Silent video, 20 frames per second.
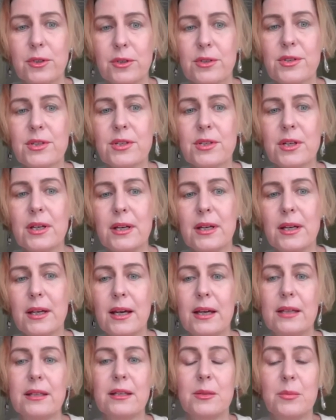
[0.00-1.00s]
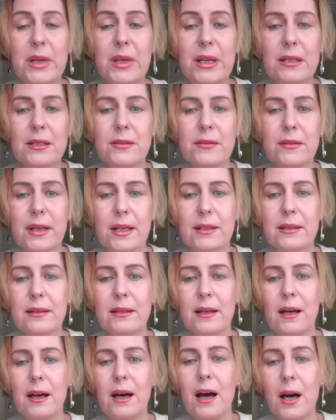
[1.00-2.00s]
worse. And it means that
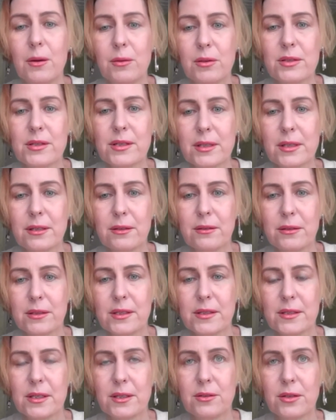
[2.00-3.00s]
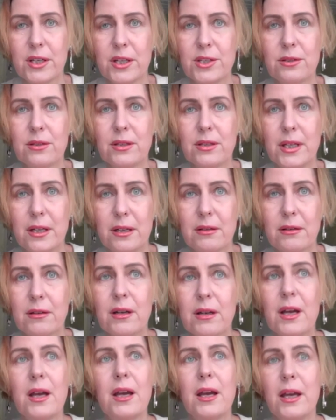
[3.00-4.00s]
our security situation
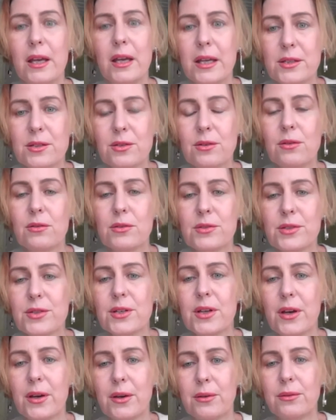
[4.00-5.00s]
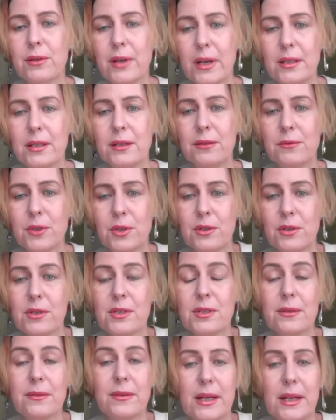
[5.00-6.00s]
here is also getting
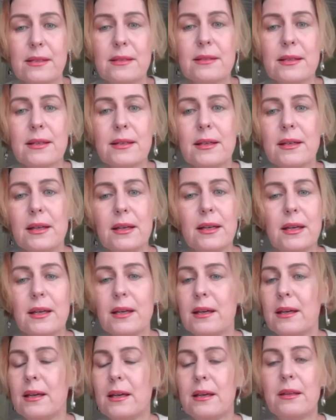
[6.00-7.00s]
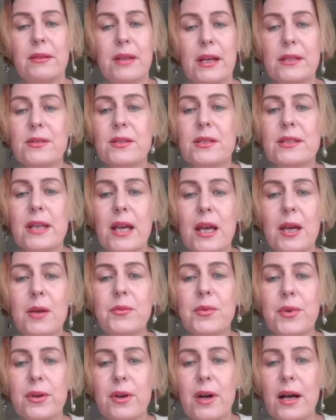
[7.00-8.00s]
worse. That's that's the
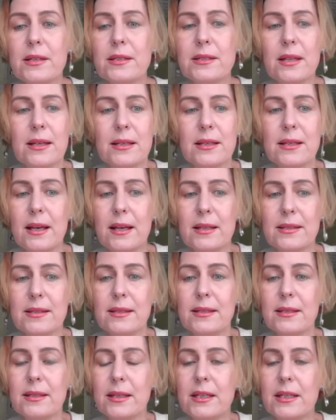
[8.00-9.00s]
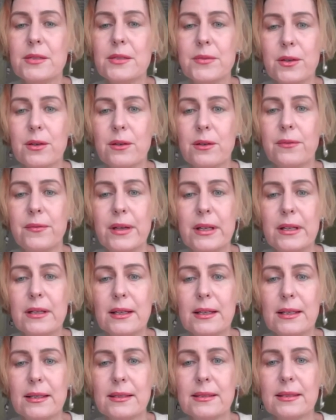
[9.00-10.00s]
same for us as it is for
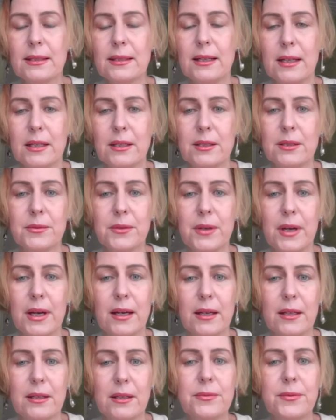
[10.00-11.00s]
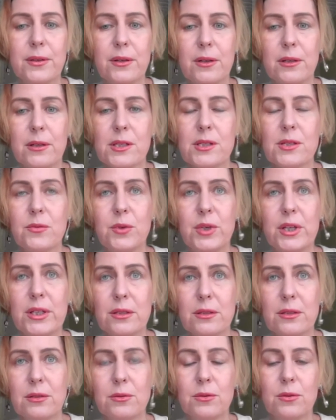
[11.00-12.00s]
Finland and, and for
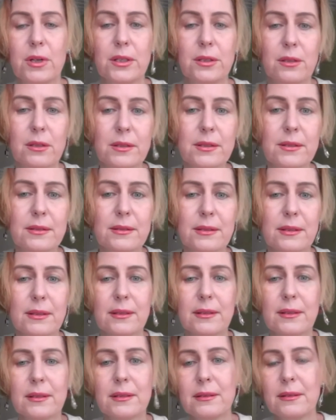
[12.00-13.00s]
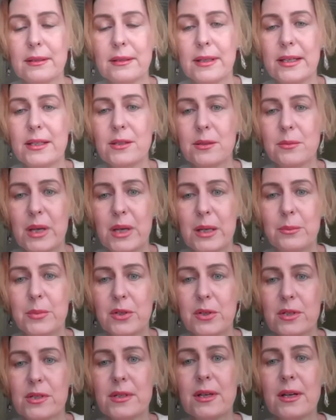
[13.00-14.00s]
Sweden, who are not uh, NATO
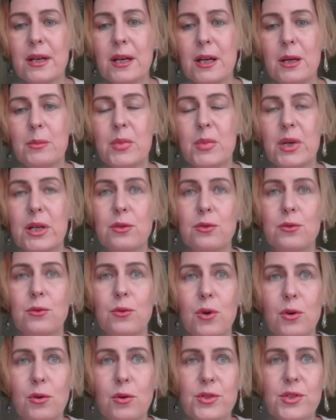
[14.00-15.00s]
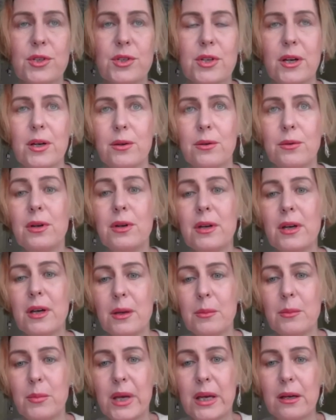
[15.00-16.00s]
members, but who also
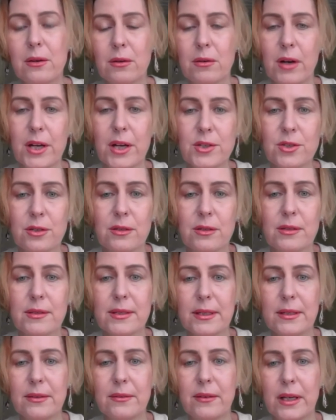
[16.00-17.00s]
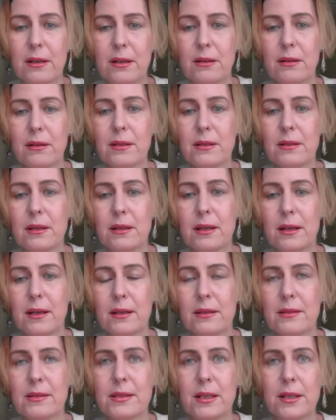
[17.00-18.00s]
make corrections in their
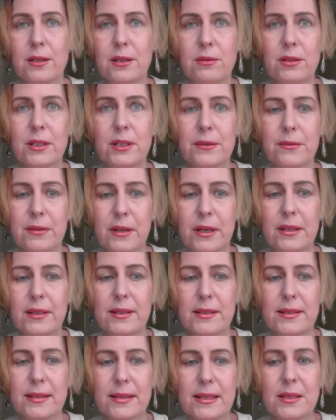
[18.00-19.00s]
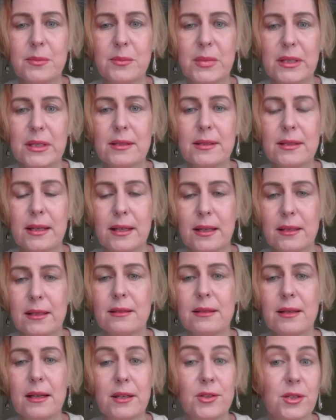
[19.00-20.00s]
uh, security threat assessments
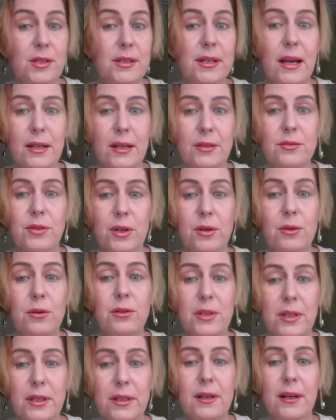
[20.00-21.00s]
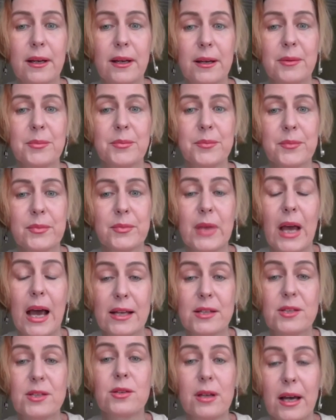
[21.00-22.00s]
and, and just act accordingly,
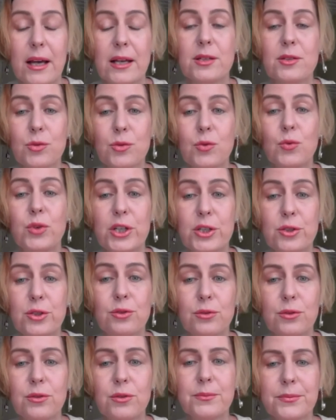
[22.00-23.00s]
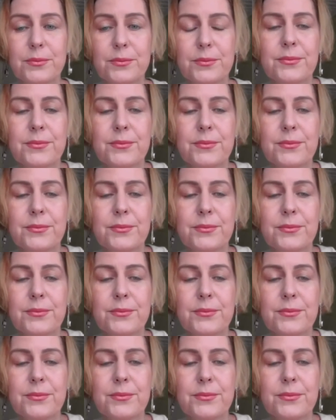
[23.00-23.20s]
as, as we do.